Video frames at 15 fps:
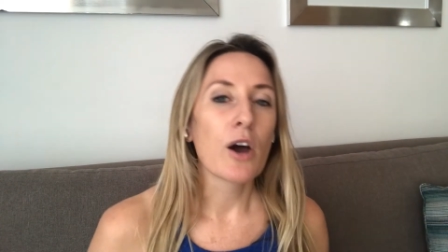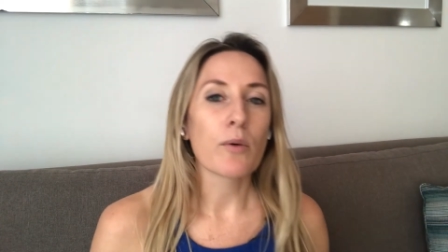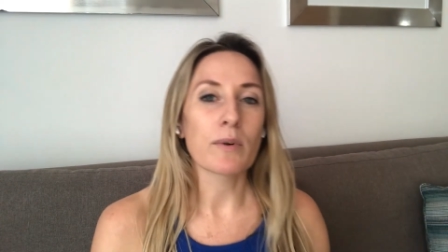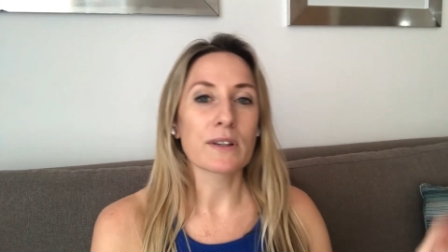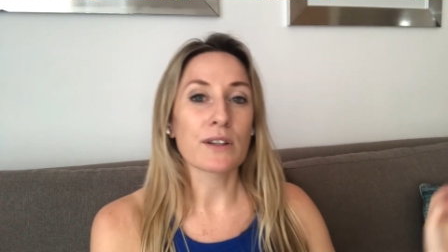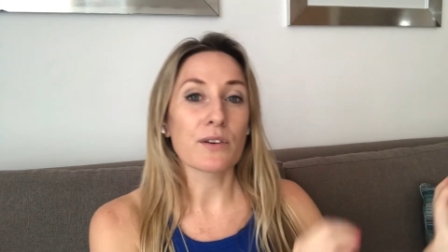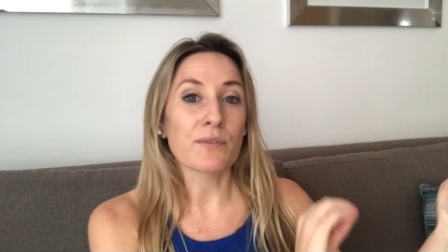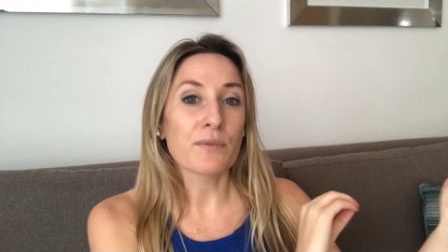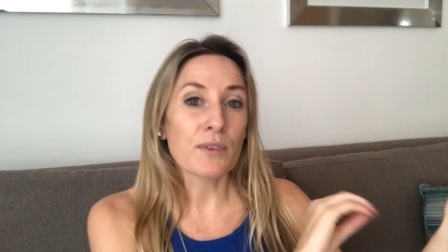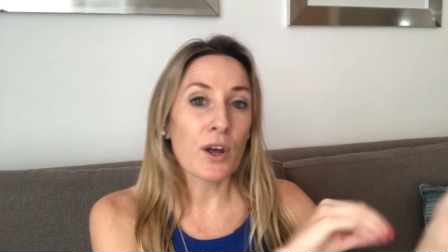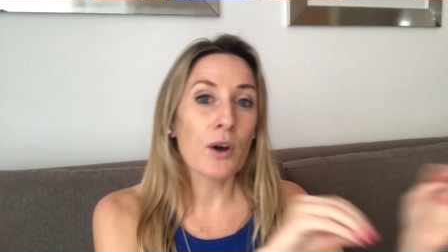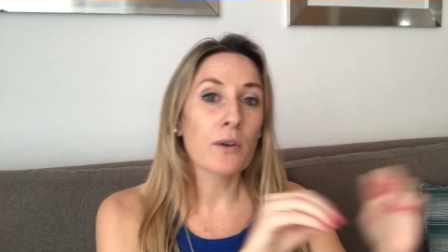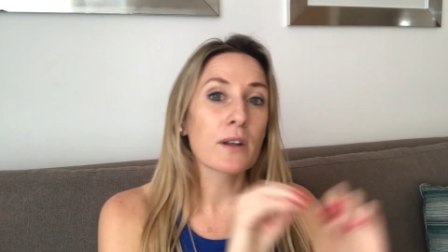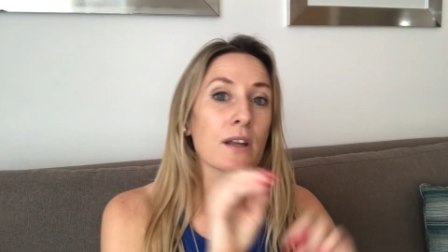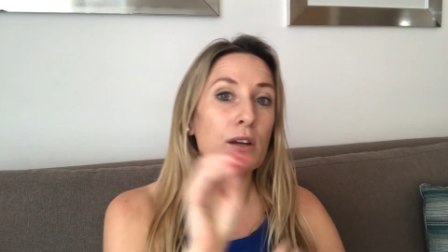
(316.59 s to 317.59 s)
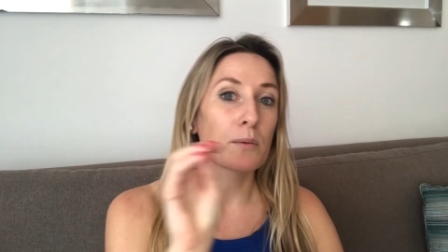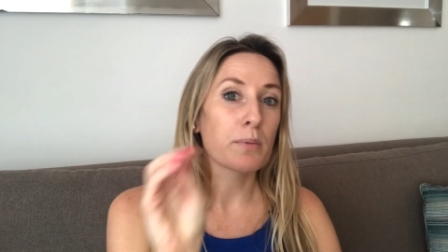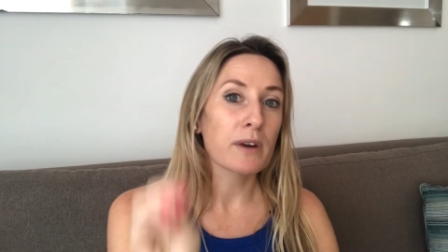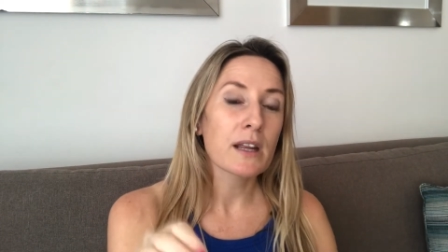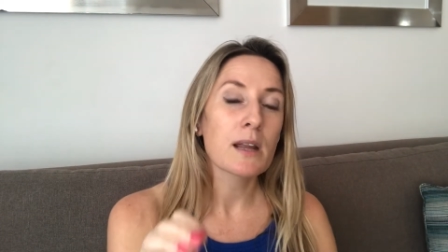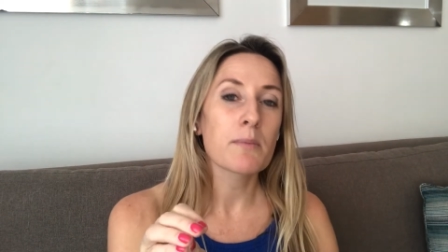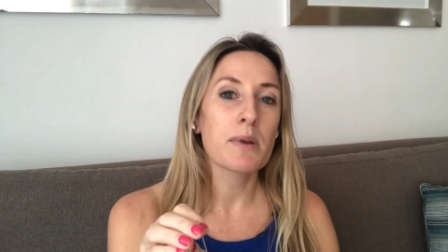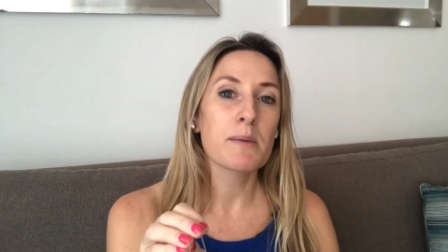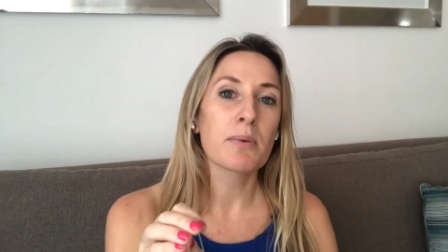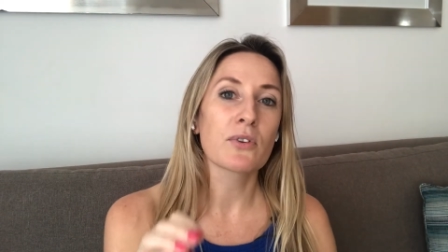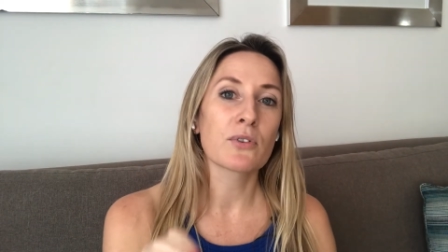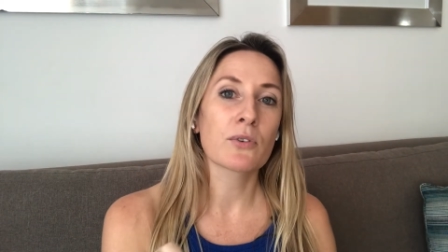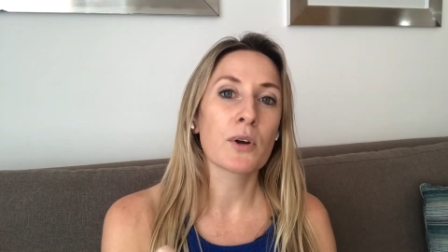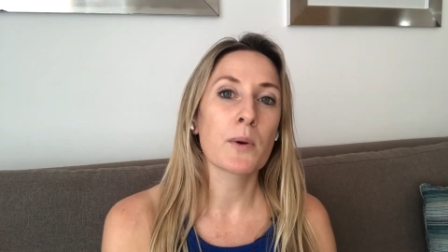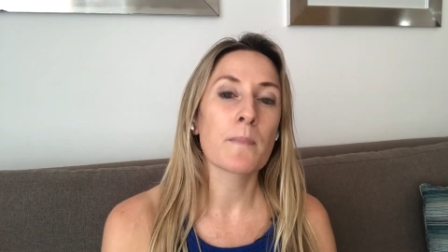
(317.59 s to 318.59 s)
with the flow that you're bringing people
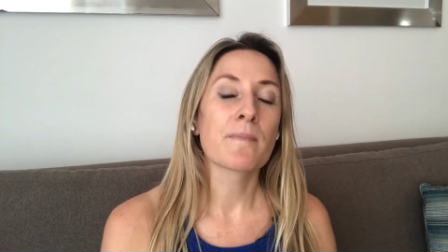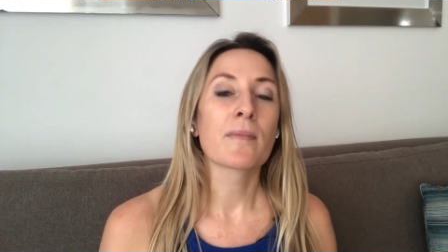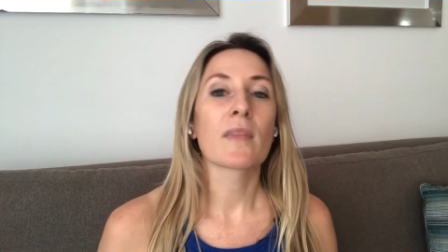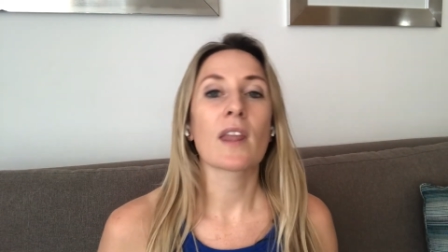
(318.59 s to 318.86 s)
through,